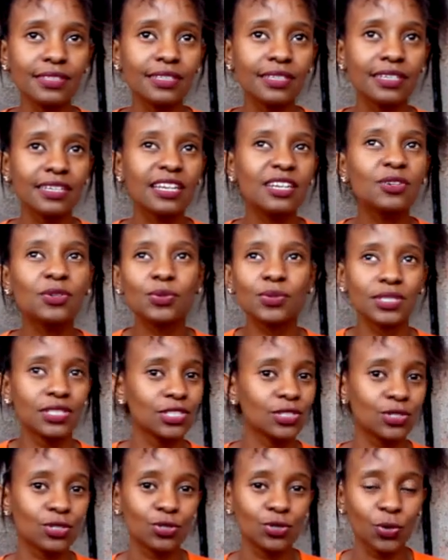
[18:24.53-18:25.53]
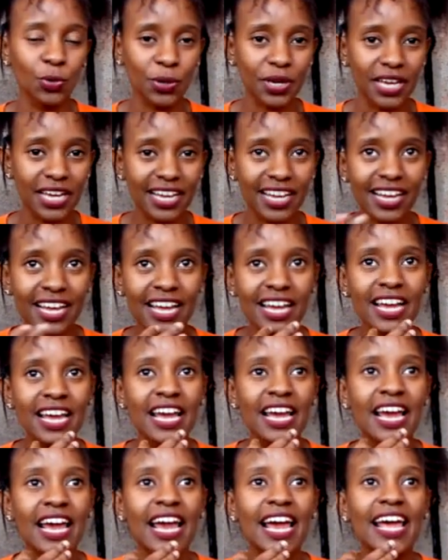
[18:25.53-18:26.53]
We were just talking,
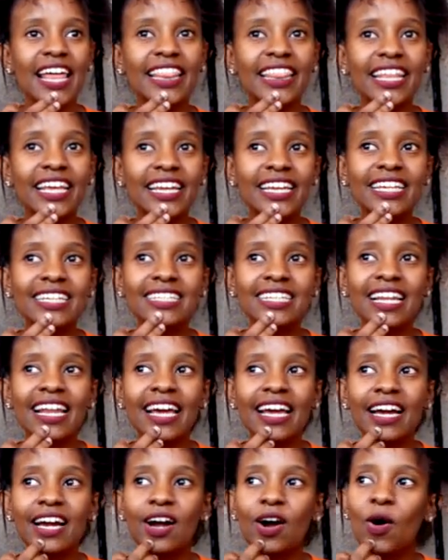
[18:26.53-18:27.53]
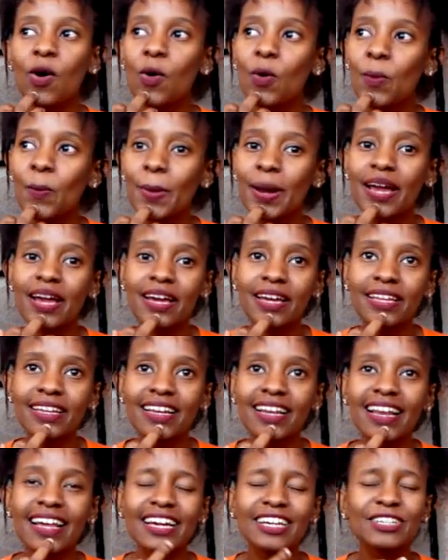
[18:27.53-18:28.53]
and then he's like, oh man,
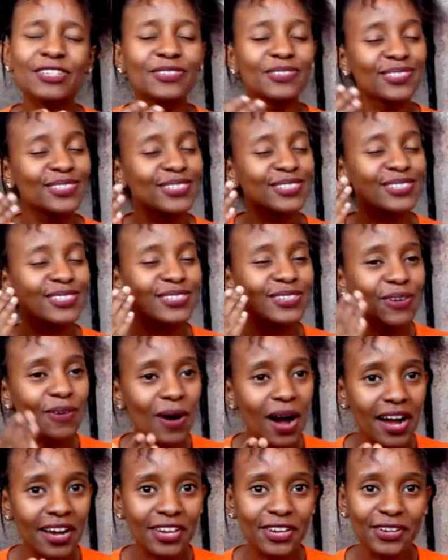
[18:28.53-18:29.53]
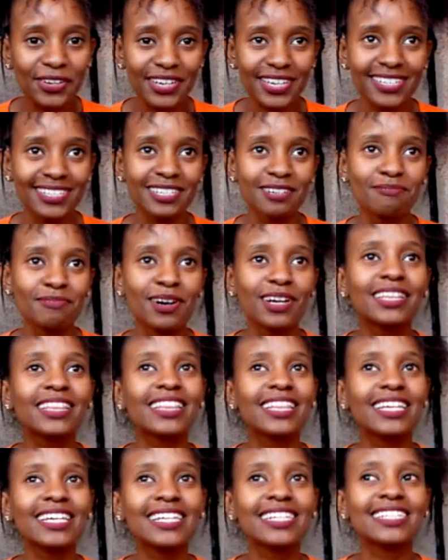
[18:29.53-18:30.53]
like, you're so accurate about
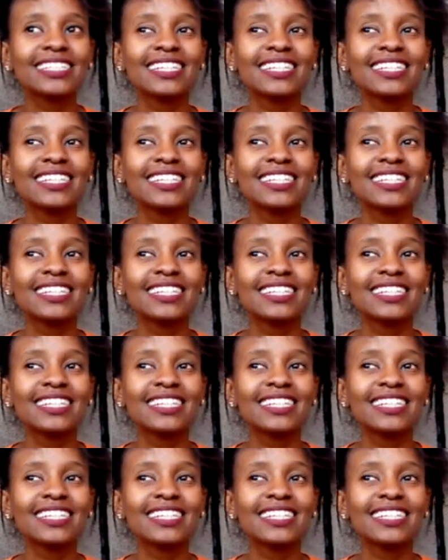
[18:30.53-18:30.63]
this.